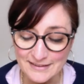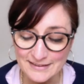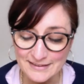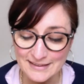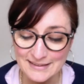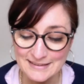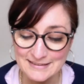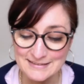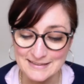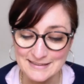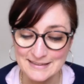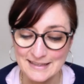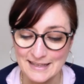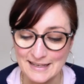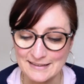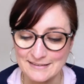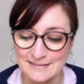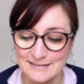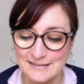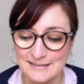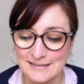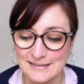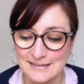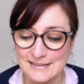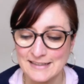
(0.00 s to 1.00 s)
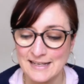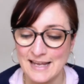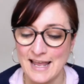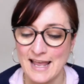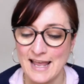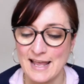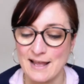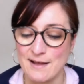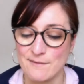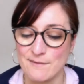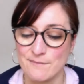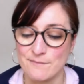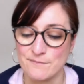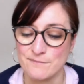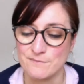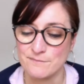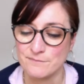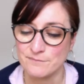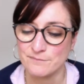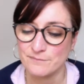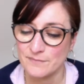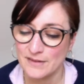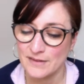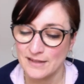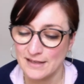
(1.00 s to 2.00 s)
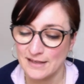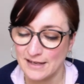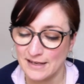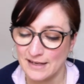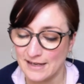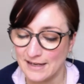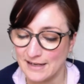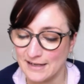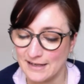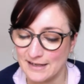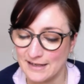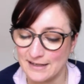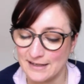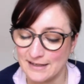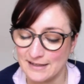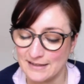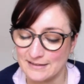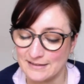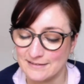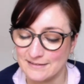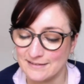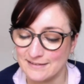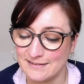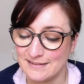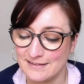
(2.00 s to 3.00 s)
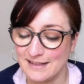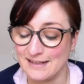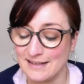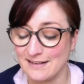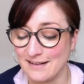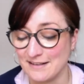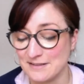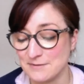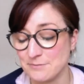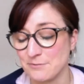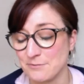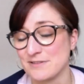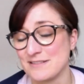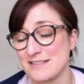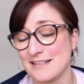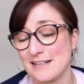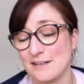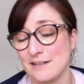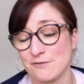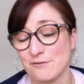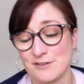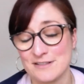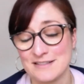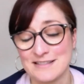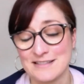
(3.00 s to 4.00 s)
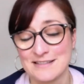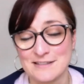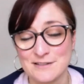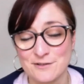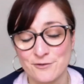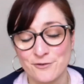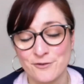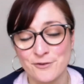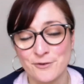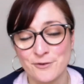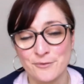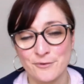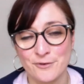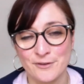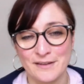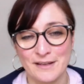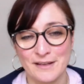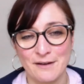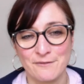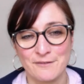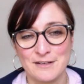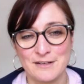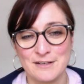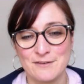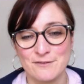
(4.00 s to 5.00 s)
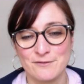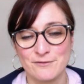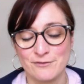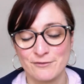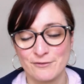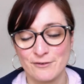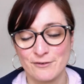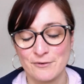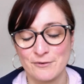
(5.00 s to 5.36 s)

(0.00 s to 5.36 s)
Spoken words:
things like that. And then I suppose deliveries is another one that we've